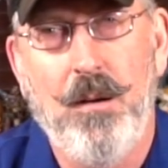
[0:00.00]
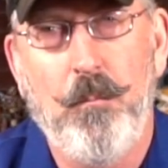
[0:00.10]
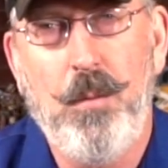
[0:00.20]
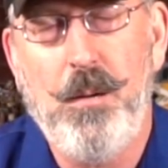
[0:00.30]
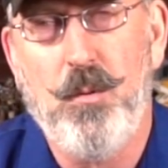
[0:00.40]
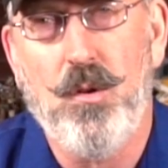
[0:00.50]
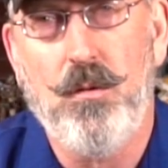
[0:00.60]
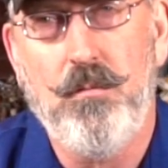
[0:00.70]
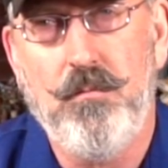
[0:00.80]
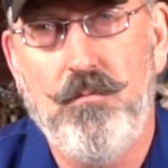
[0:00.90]

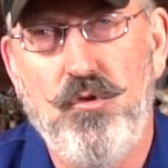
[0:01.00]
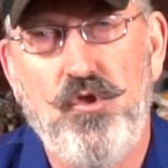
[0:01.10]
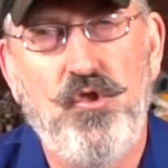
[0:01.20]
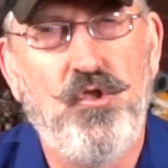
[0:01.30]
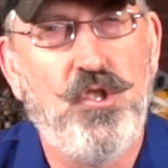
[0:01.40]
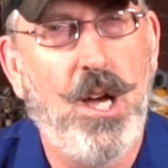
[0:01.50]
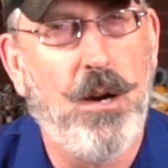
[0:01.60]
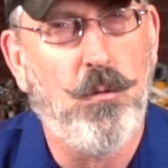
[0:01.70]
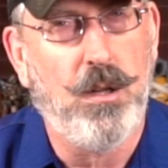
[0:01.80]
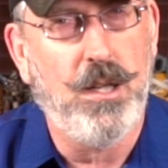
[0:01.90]
people
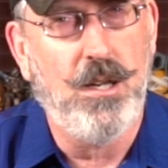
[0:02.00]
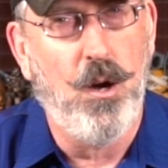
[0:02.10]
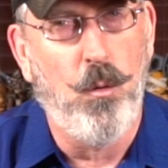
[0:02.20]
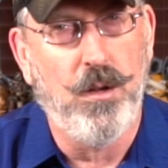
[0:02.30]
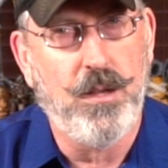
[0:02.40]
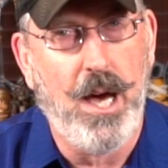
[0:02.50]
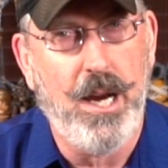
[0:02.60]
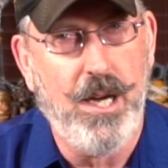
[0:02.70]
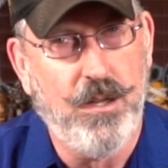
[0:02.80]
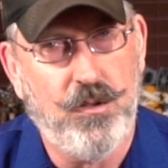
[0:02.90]
generally know what that
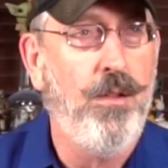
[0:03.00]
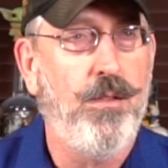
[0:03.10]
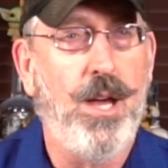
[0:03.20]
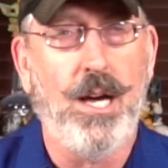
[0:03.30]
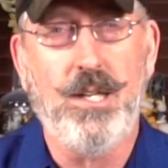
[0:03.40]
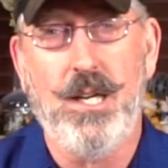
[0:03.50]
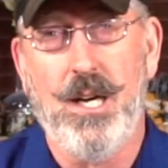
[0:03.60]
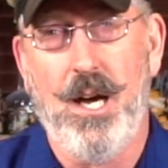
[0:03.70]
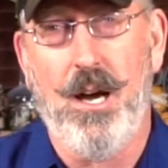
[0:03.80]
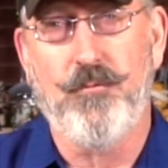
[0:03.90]
is. The
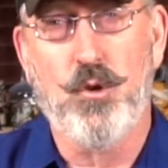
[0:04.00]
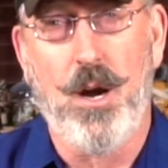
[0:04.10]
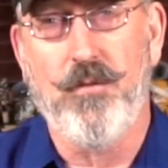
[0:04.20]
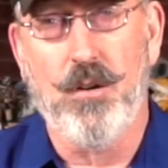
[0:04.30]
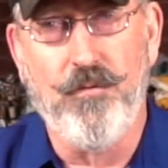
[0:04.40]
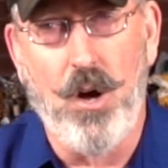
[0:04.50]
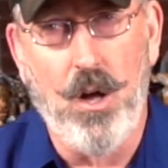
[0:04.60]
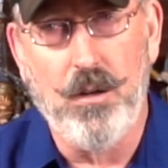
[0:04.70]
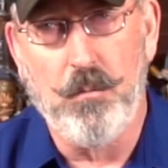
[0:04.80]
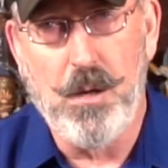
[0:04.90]
idea of Trevor
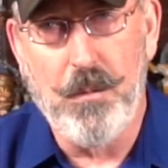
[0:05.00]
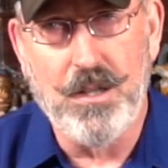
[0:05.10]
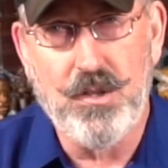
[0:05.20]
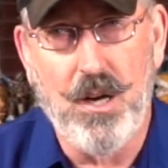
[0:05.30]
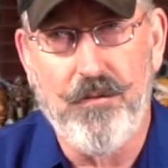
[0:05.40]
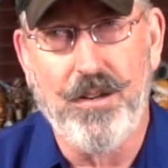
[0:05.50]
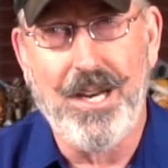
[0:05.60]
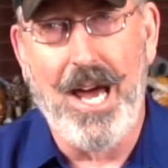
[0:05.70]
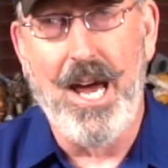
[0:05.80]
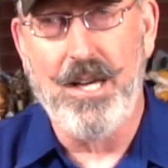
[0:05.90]
Duvall and Me, Myself, and
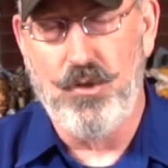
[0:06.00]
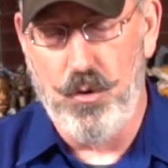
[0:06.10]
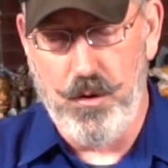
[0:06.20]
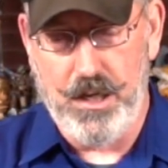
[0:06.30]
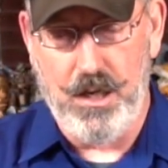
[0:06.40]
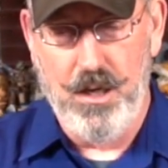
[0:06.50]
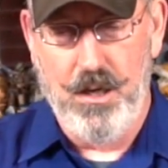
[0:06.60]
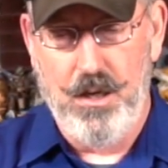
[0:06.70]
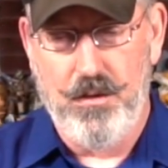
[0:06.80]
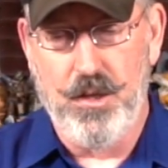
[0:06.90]
I doing
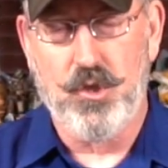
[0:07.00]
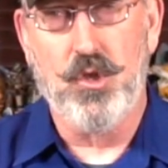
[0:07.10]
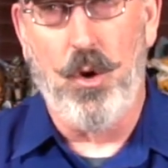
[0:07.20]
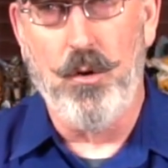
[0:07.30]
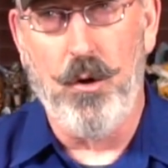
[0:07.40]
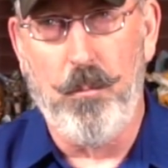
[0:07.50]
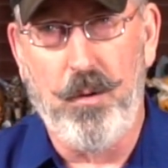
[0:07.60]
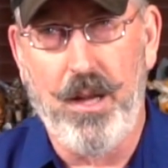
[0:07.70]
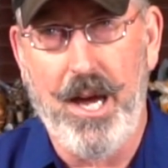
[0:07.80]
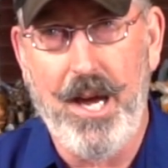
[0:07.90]
the solo
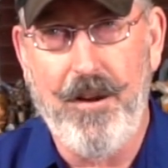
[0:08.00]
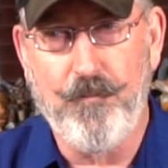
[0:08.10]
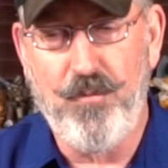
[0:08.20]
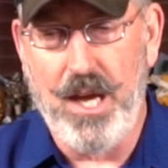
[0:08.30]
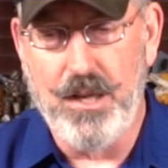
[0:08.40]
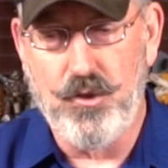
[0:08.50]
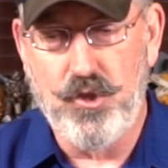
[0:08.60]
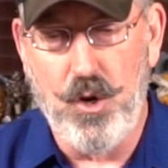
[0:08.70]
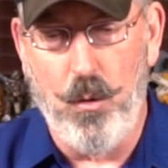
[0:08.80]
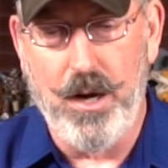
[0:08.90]
play and
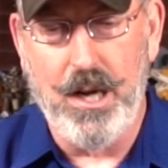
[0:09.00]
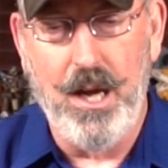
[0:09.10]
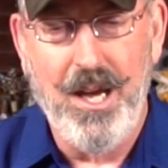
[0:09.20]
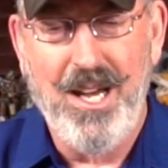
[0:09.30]
showing,